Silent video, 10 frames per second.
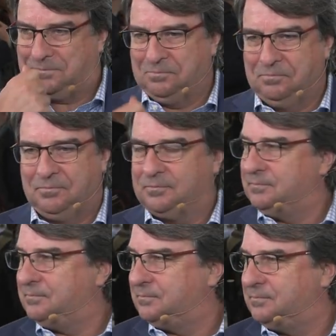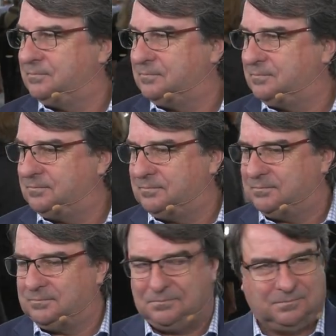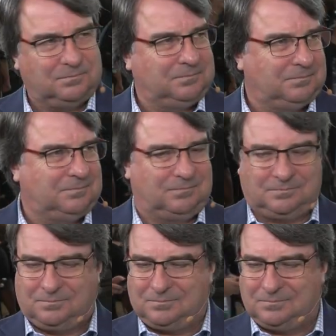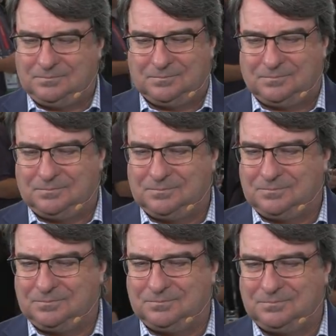The person shown says nothing.